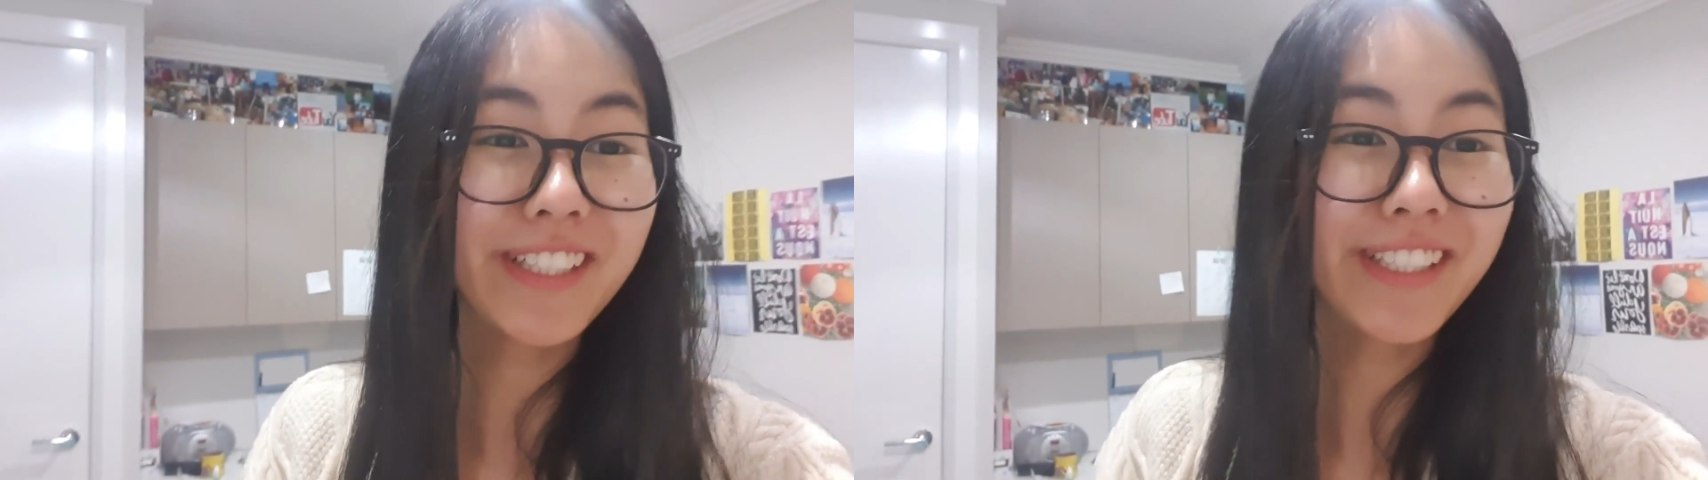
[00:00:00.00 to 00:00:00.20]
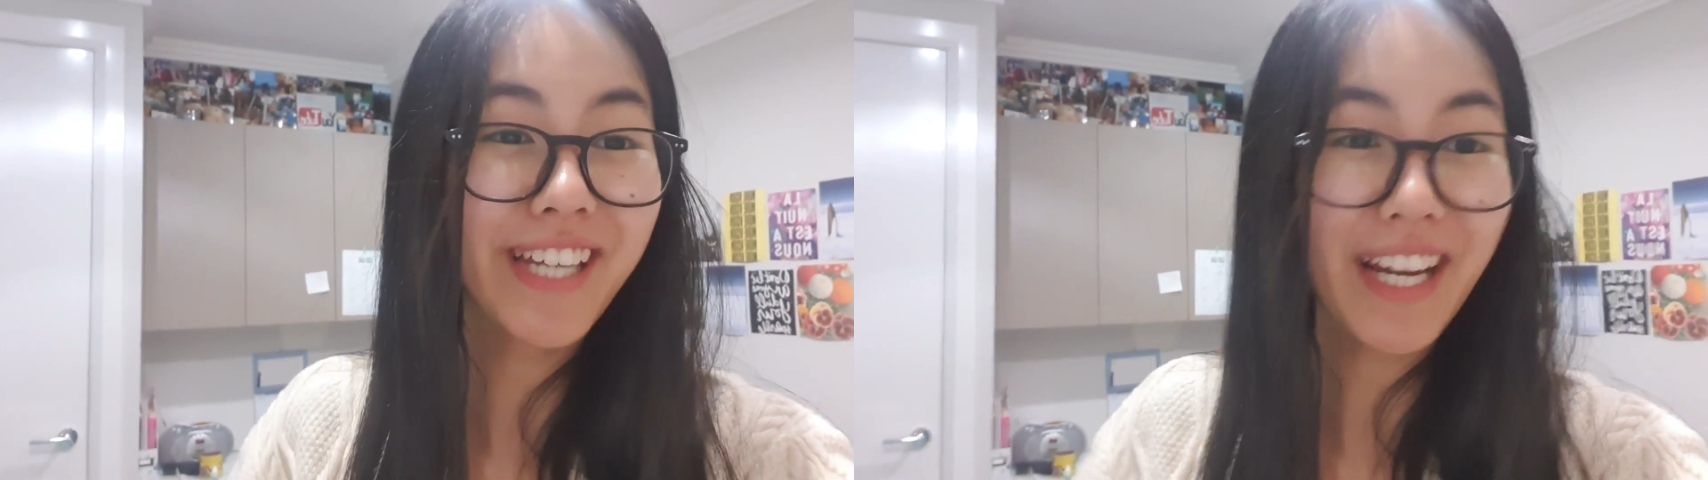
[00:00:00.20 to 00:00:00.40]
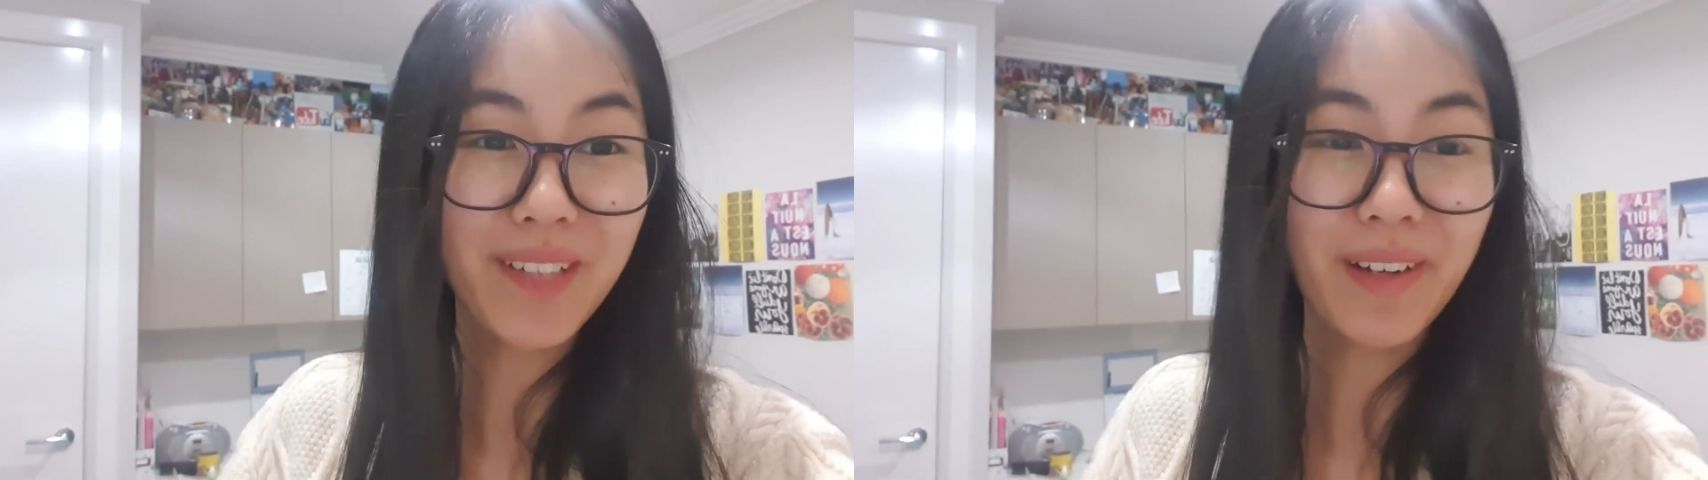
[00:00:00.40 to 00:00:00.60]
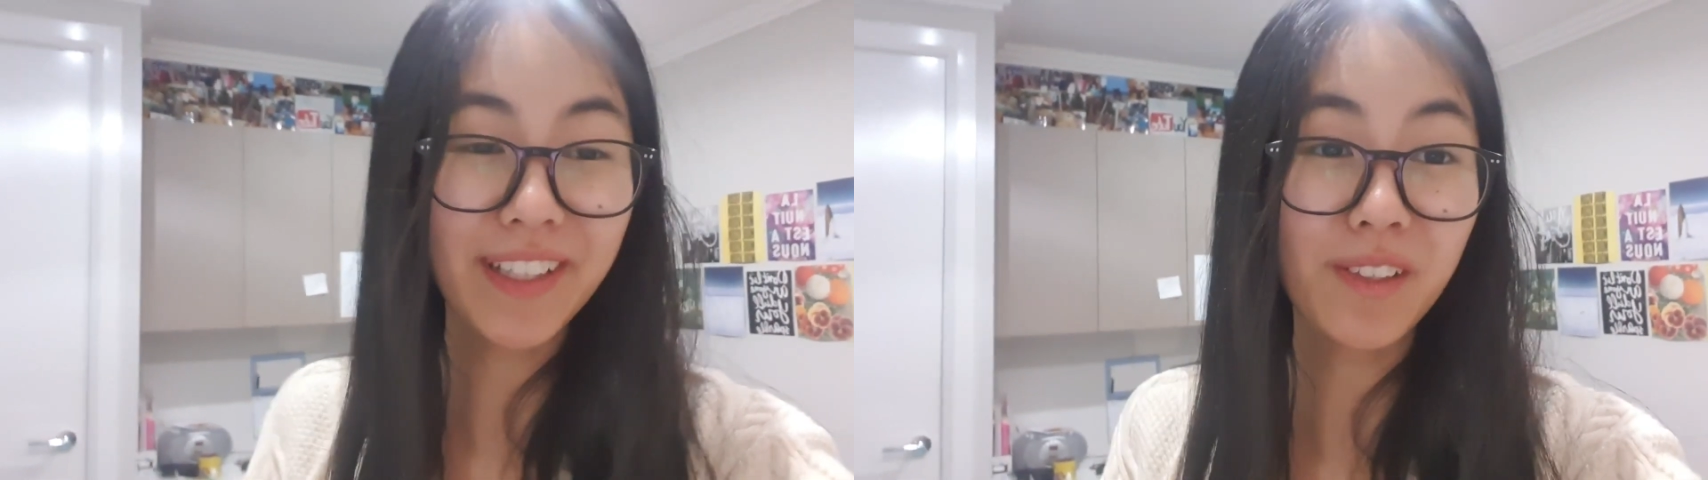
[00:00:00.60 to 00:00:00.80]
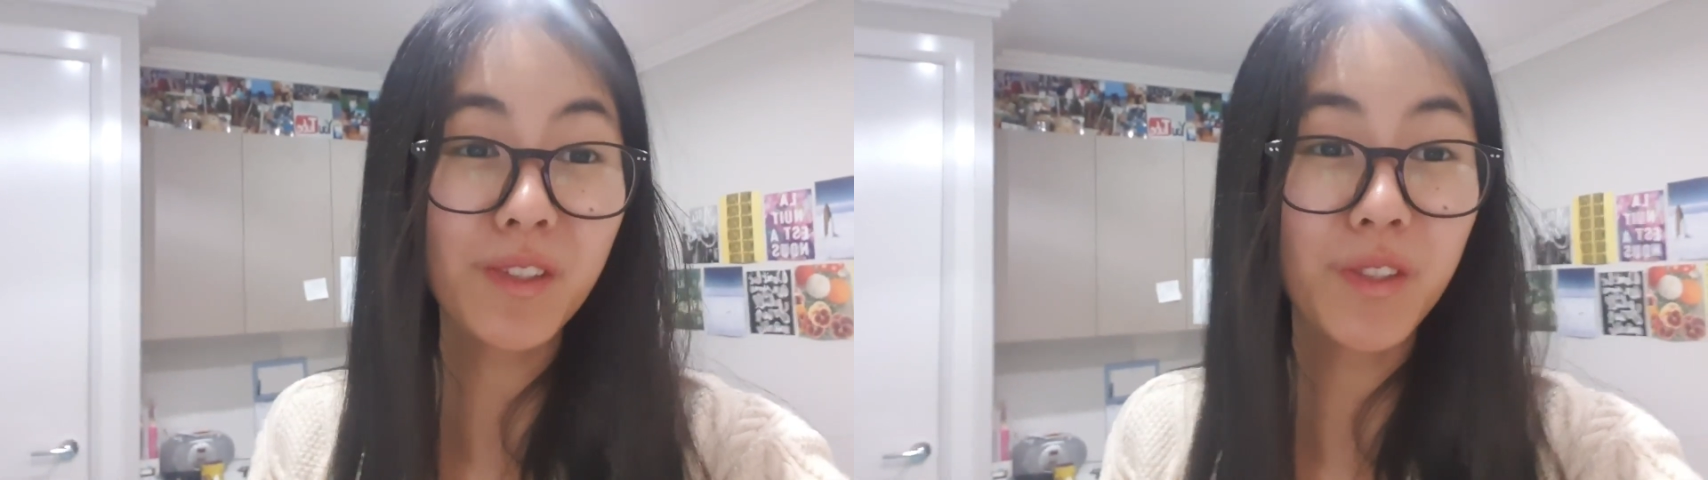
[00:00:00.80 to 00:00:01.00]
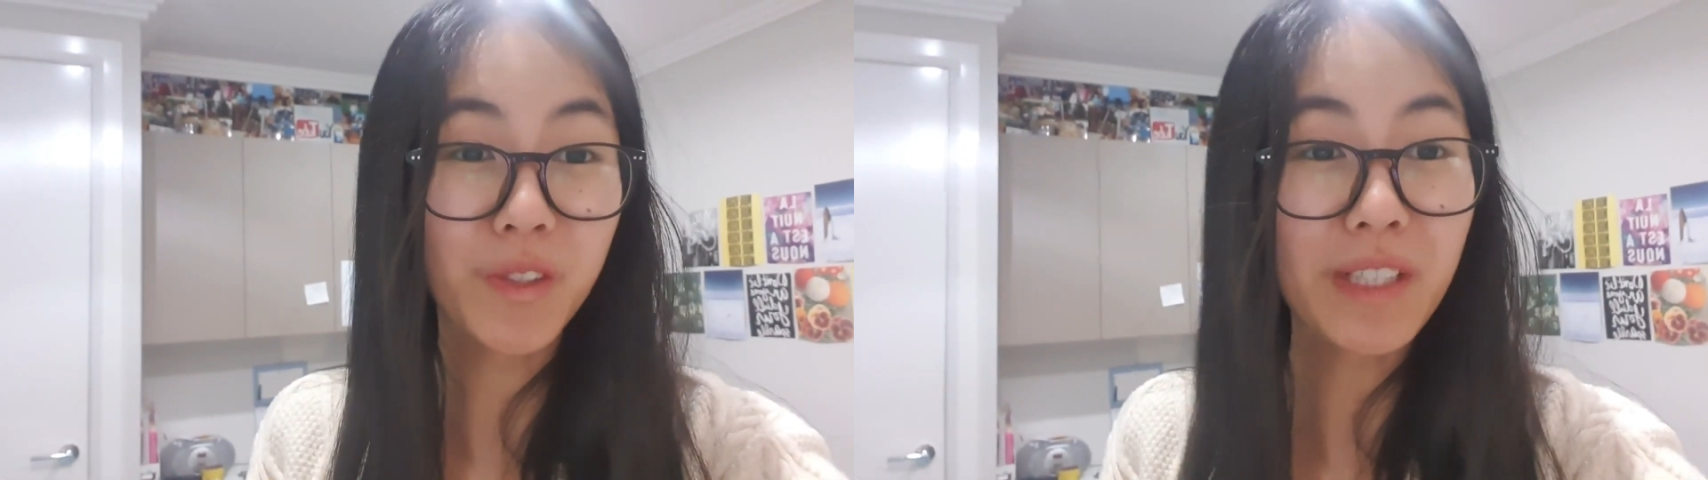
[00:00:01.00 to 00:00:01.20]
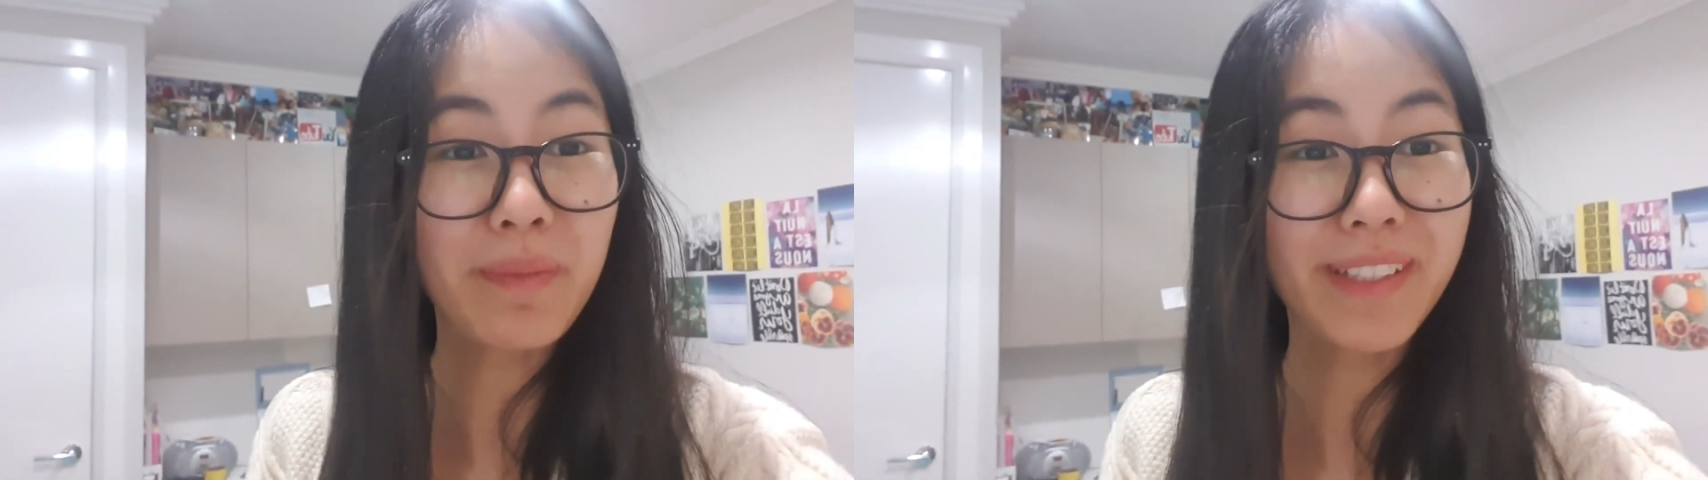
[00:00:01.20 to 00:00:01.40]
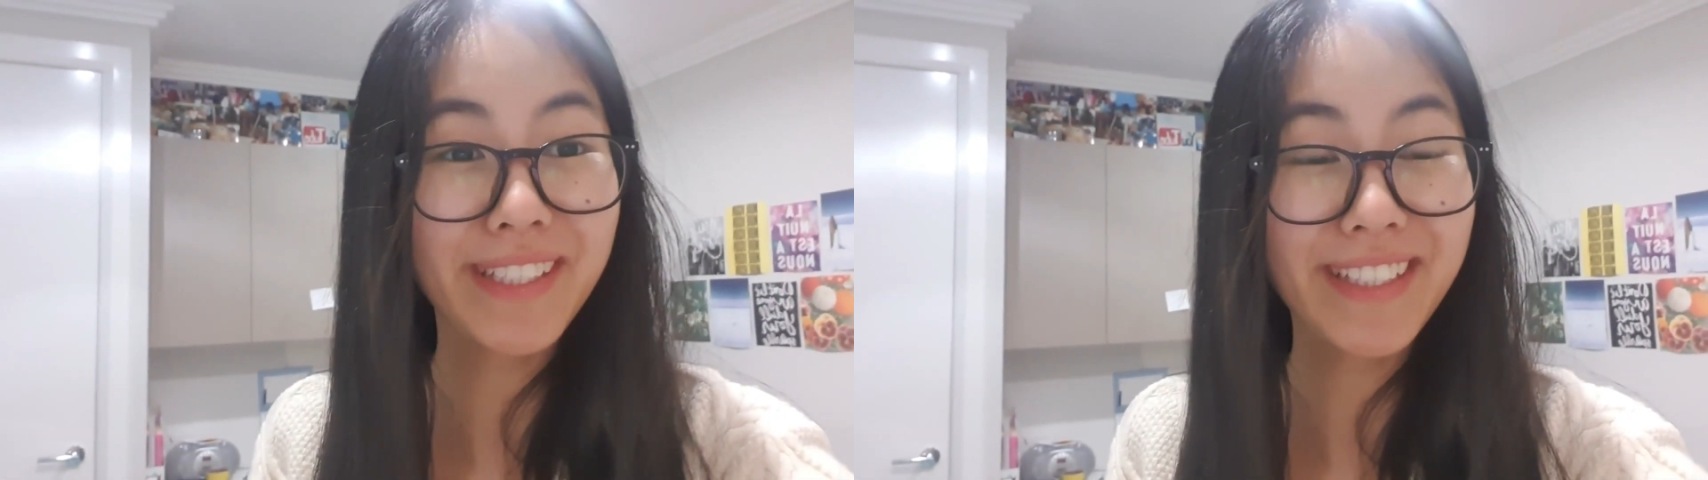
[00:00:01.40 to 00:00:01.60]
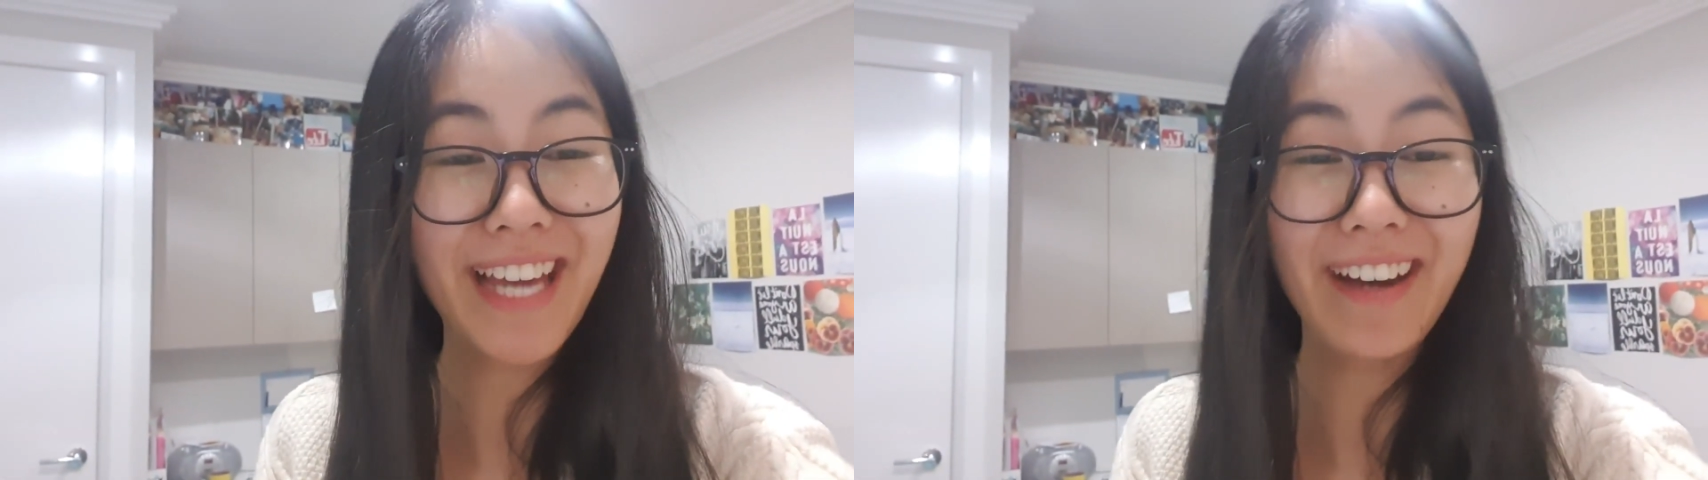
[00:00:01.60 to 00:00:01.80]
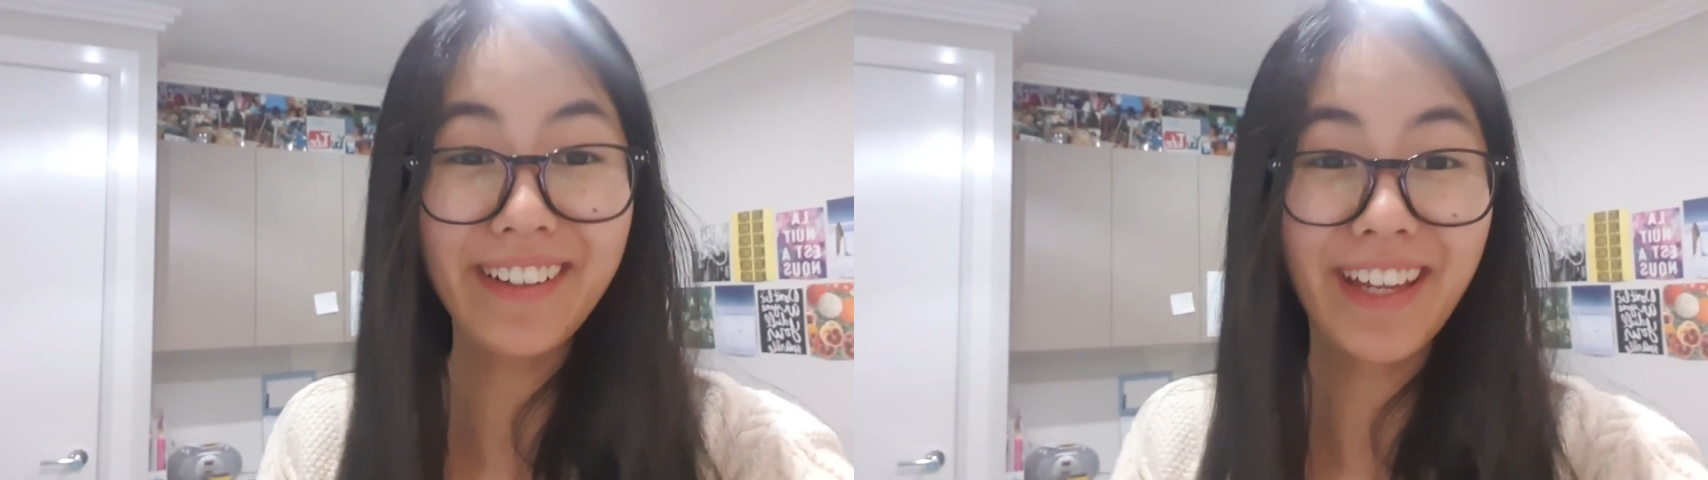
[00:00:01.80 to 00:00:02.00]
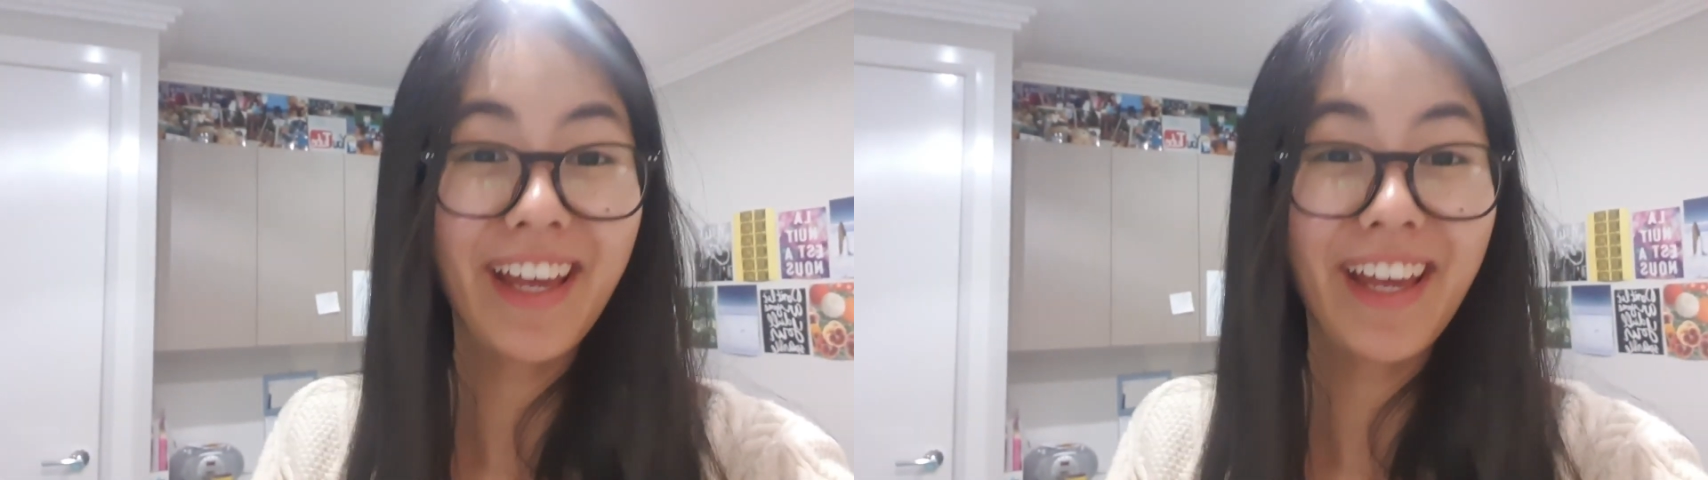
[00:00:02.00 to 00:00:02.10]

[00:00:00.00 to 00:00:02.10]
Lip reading: check my little jewelry business out,